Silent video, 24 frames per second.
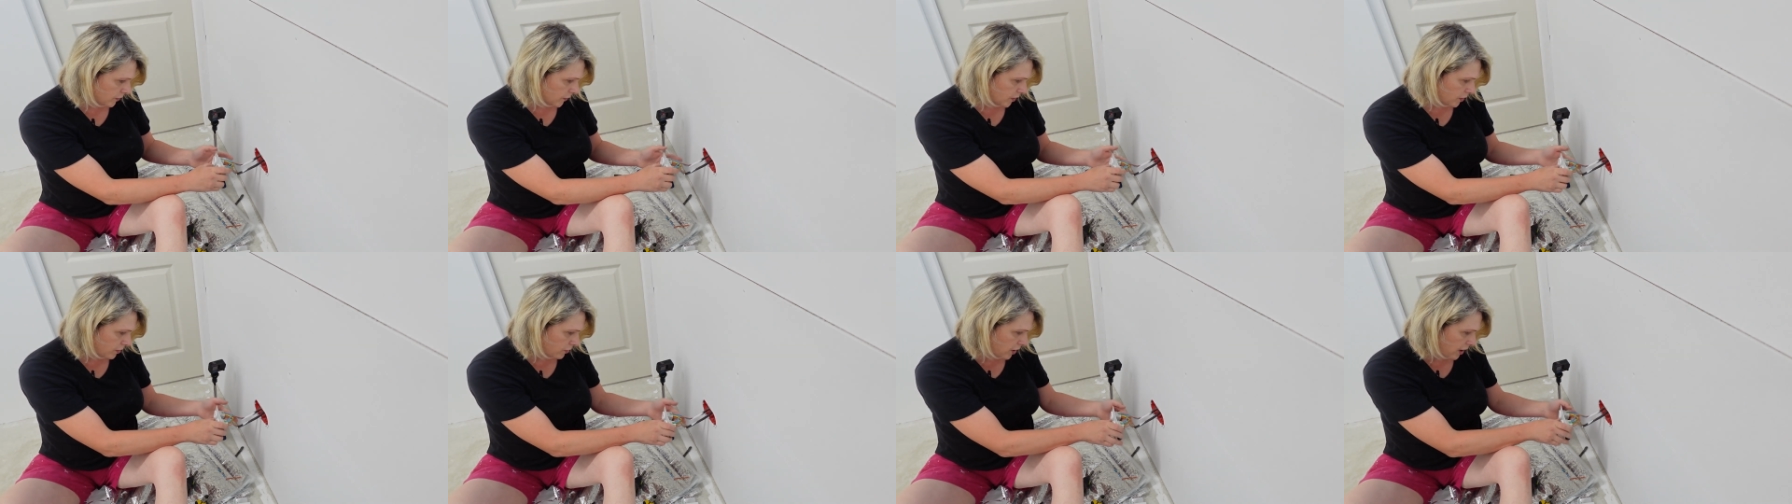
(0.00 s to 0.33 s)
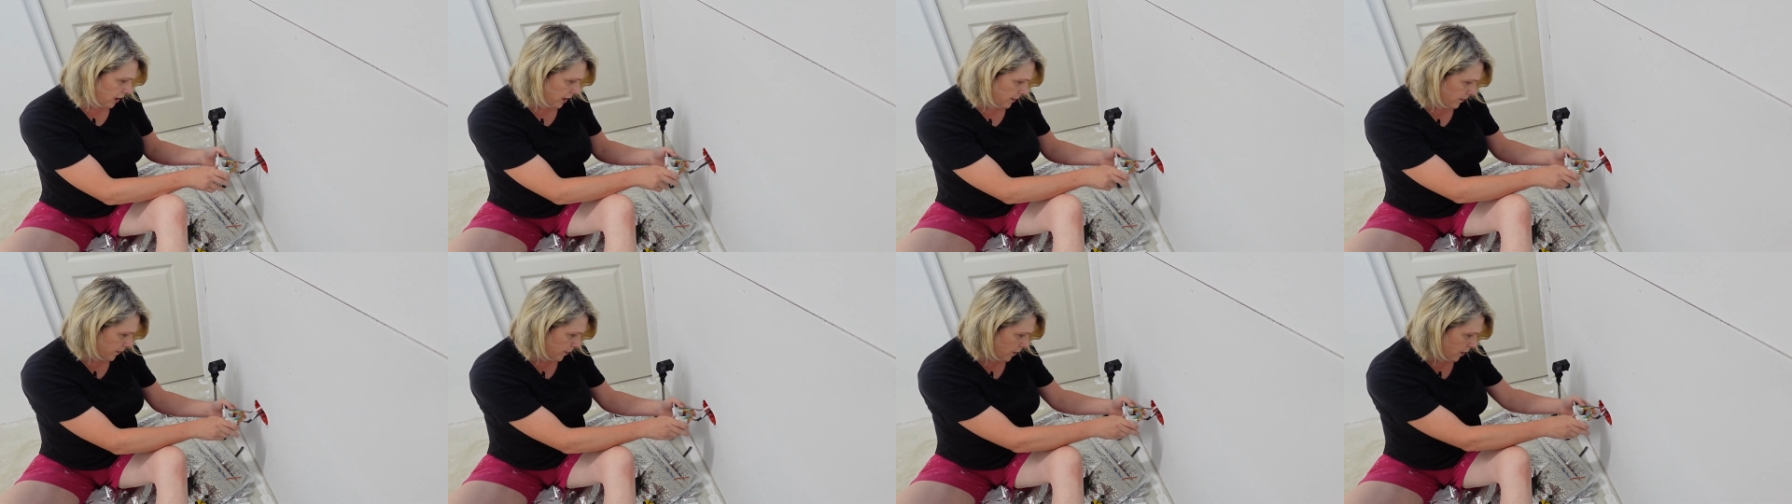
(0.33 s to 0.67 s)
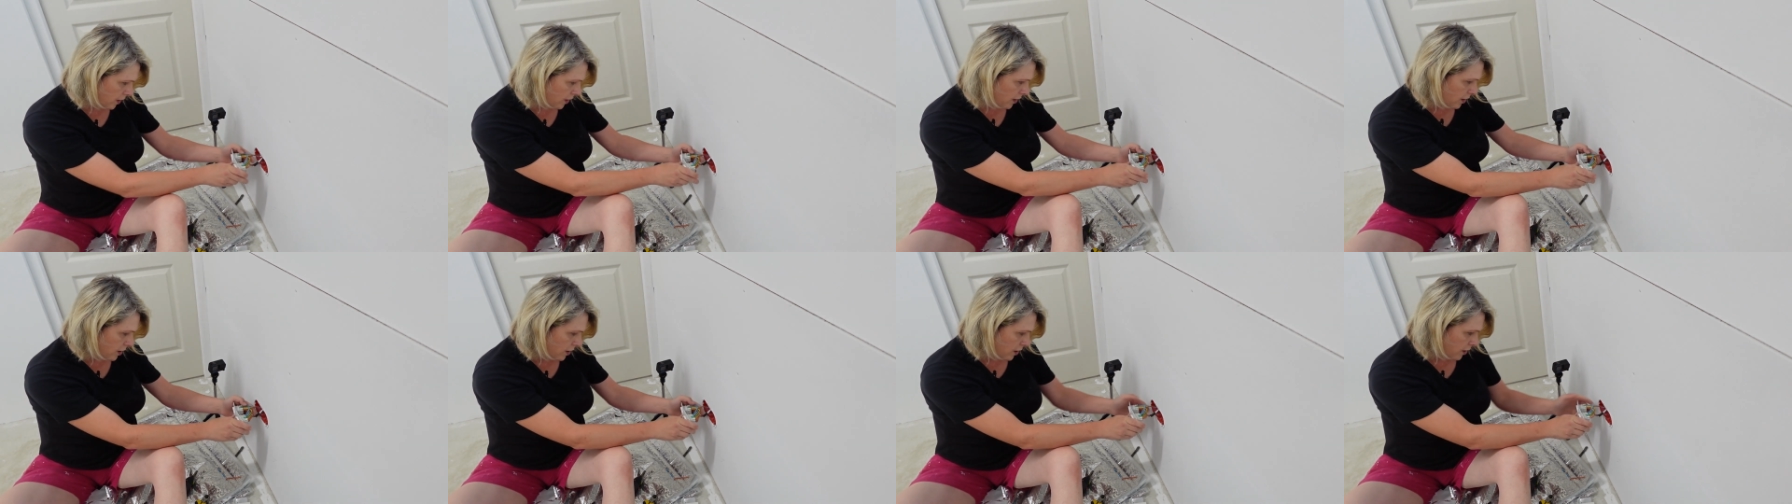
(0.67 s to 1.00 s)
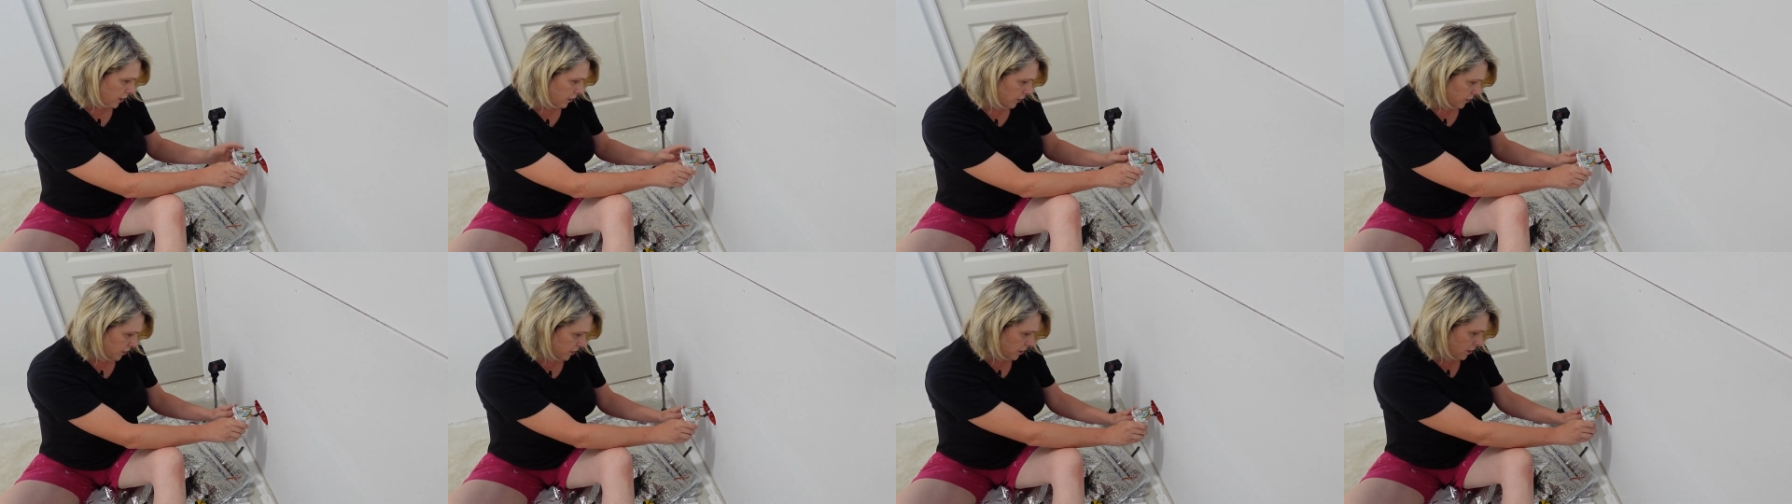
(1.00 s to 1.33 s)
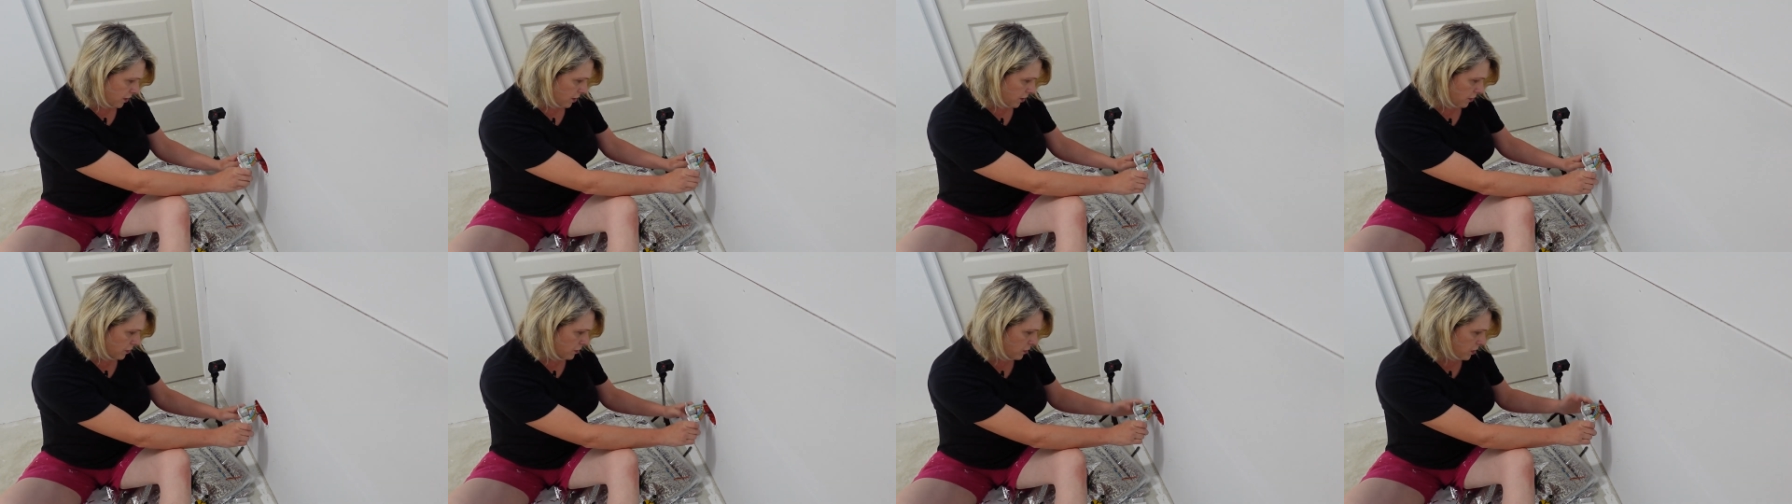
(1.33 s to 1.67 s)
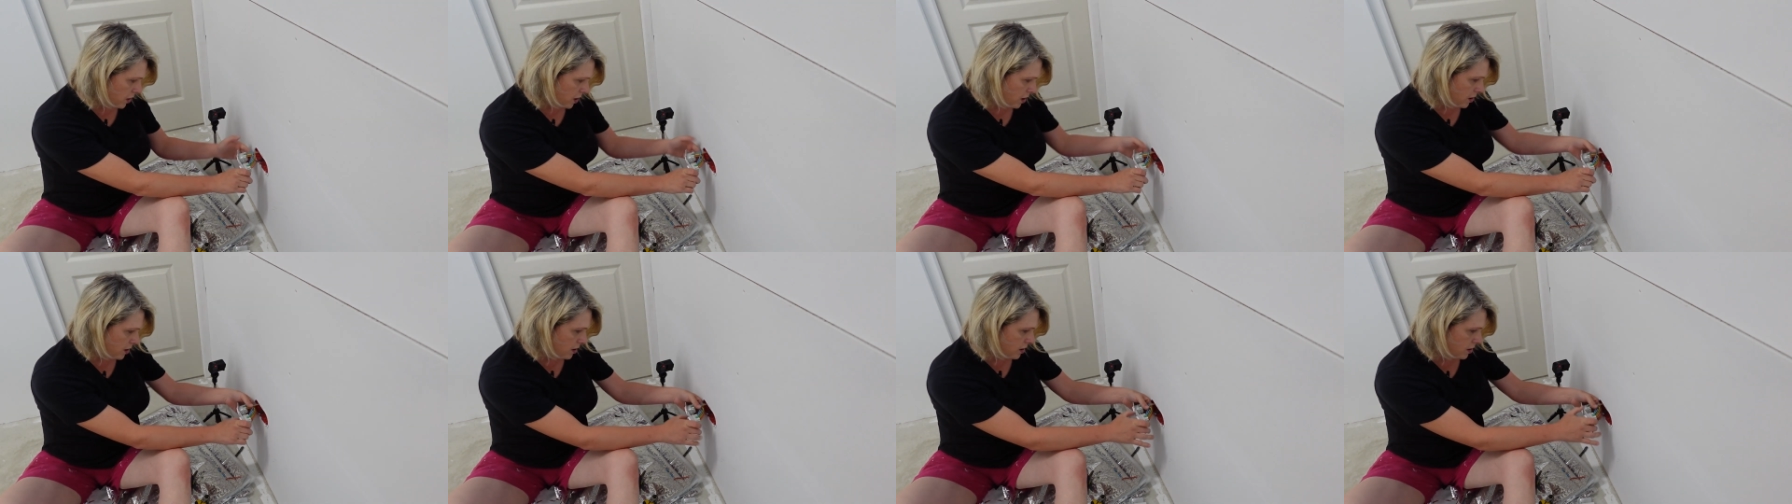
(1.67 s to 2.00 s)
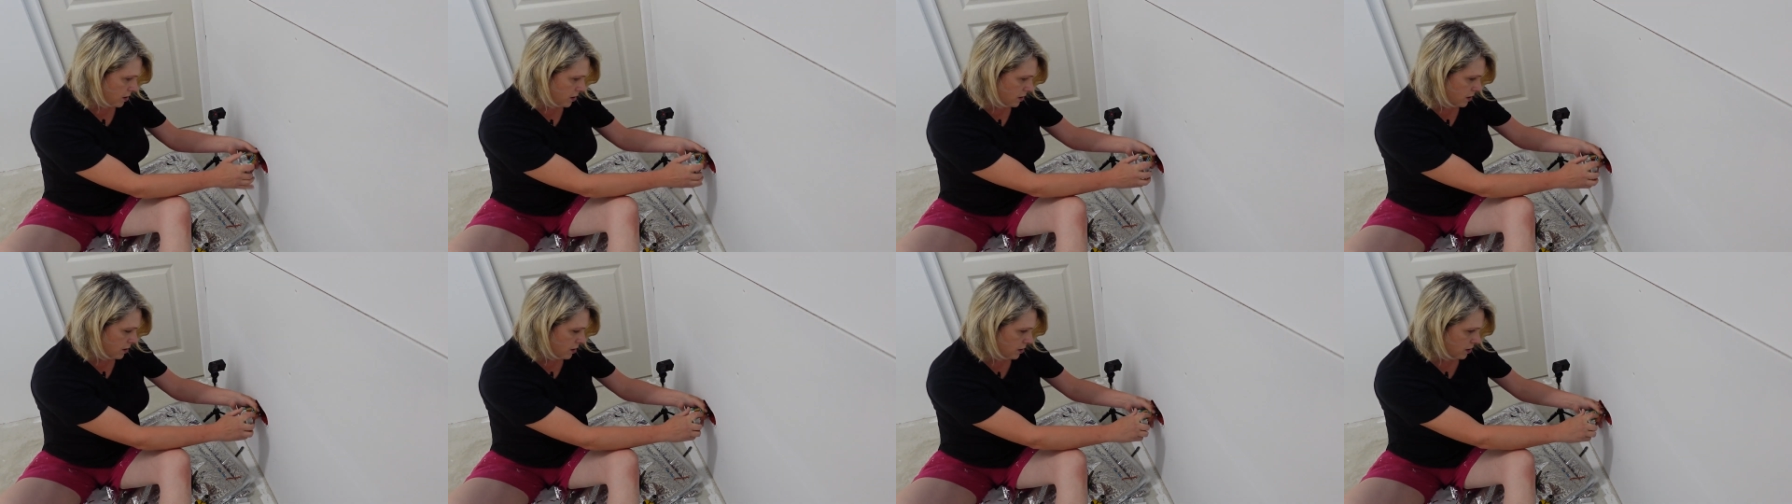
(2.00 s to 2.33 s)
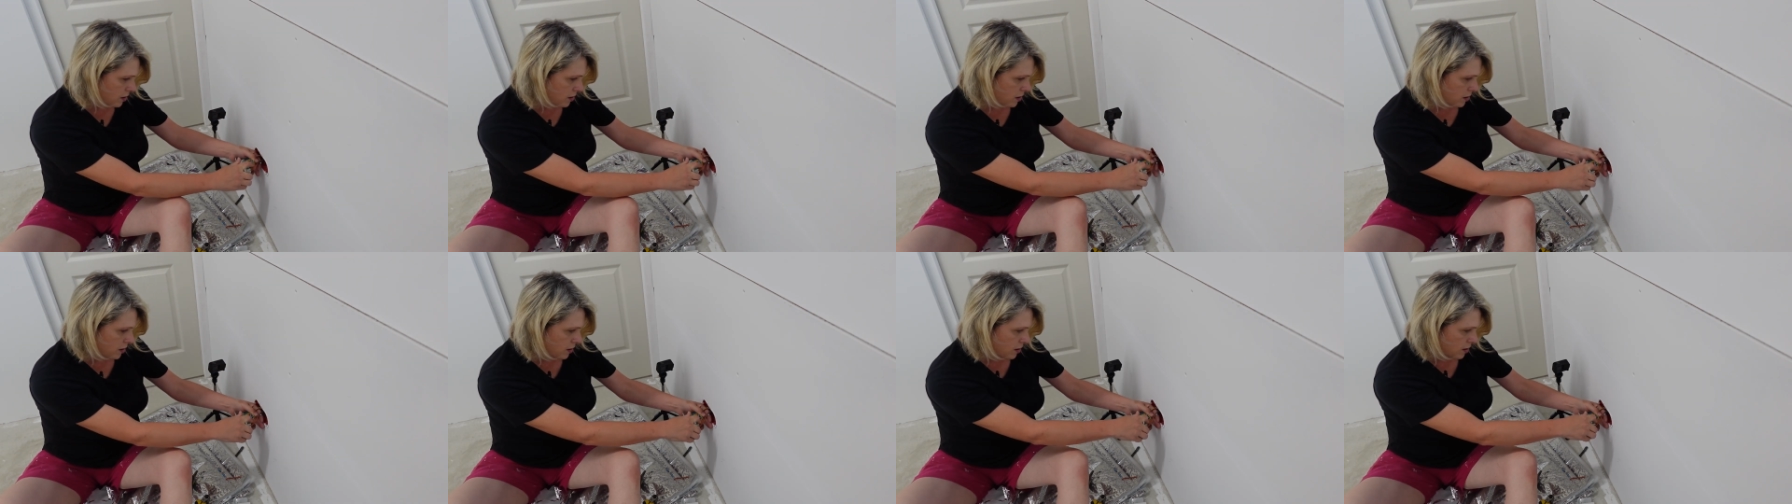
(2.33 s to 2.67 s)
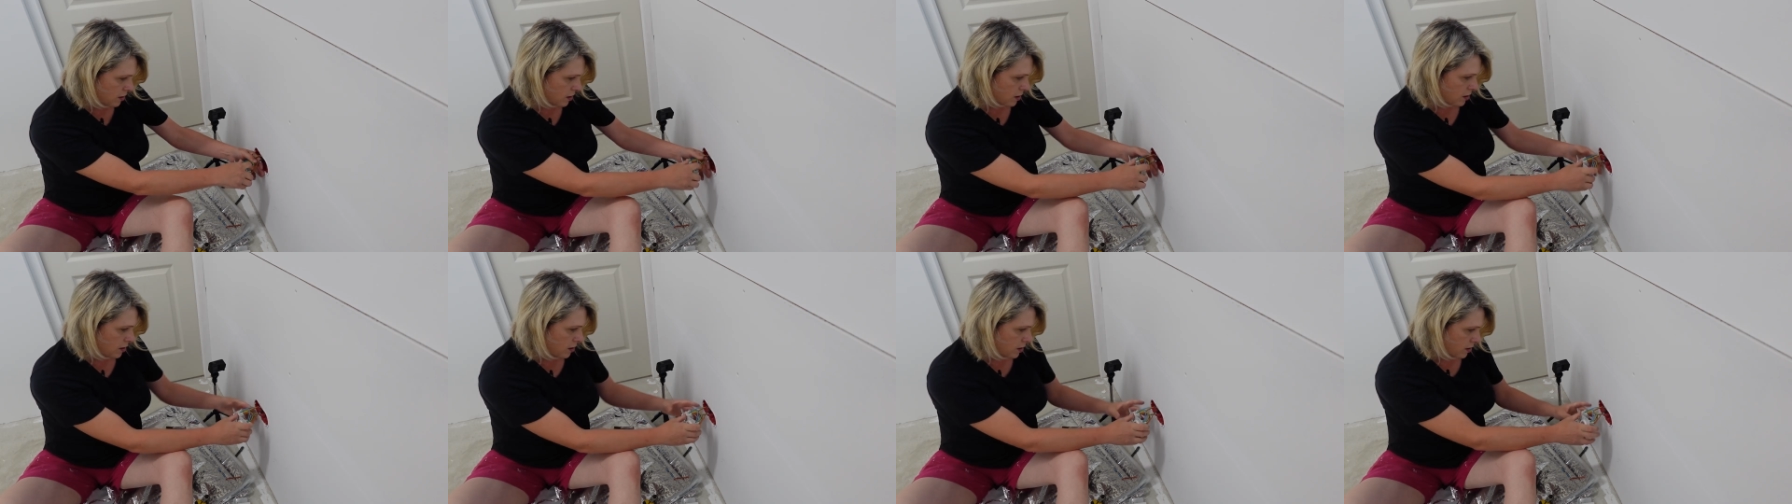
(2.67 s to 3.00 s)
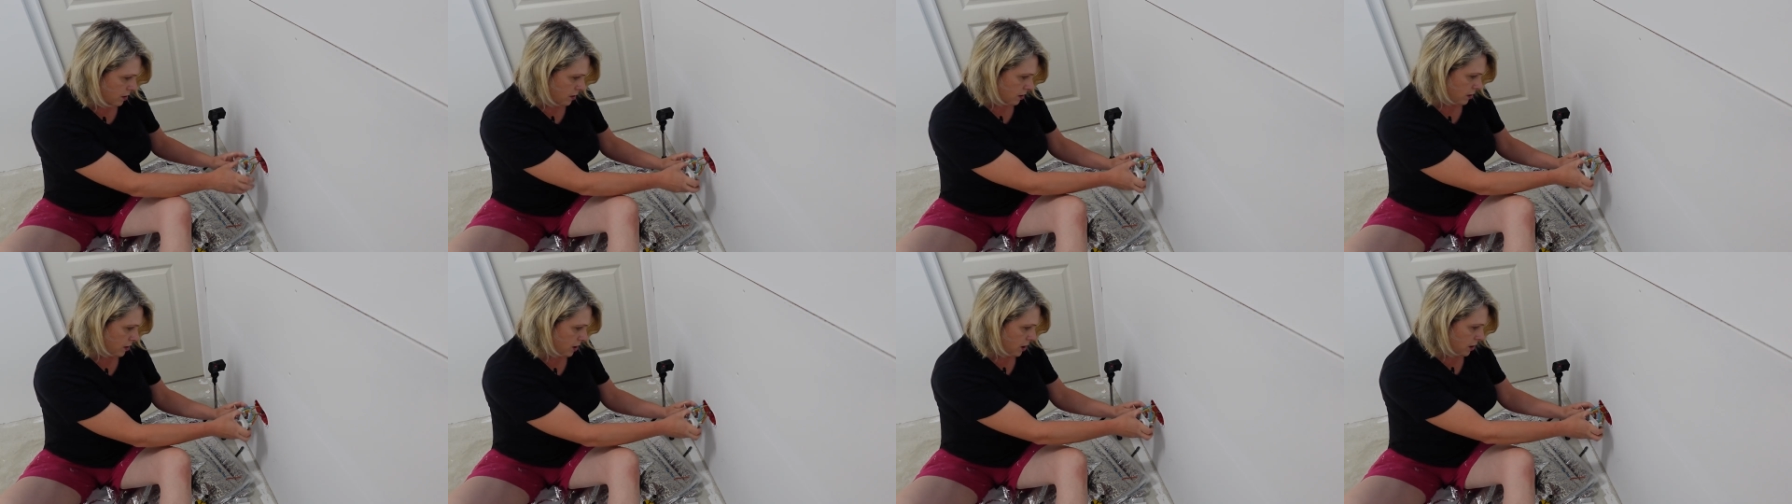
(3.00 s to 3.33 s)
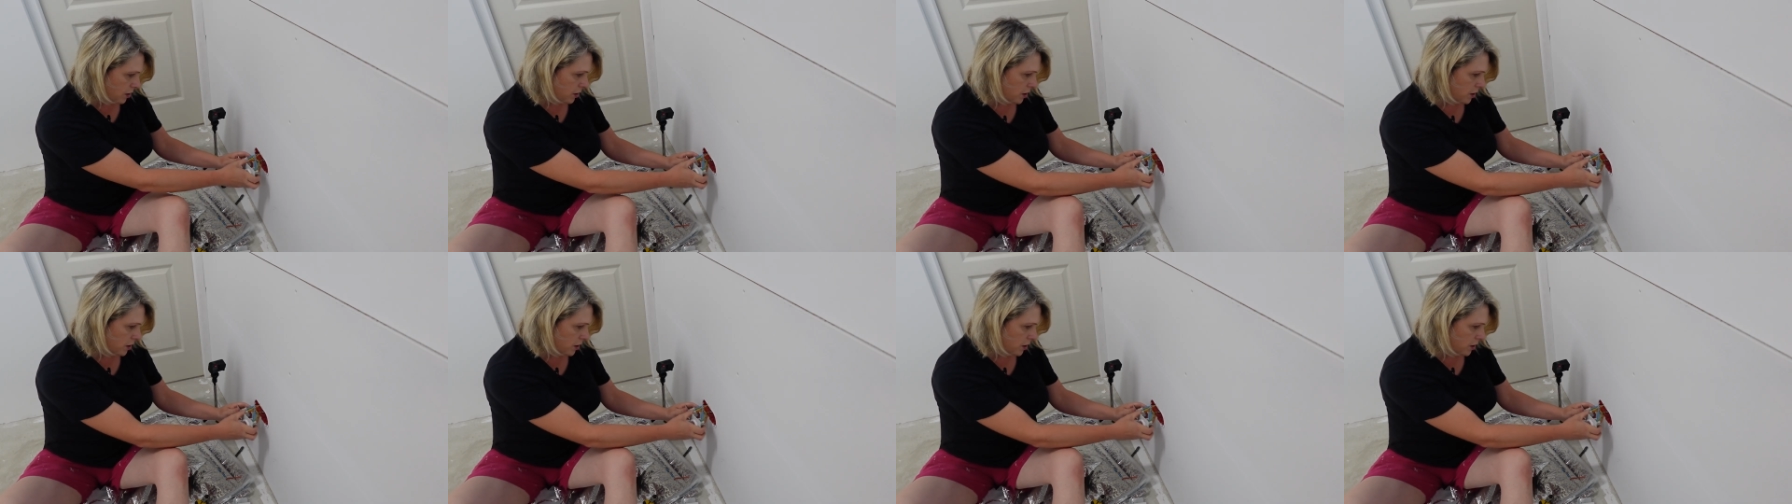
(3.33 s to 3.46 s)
Okay, so now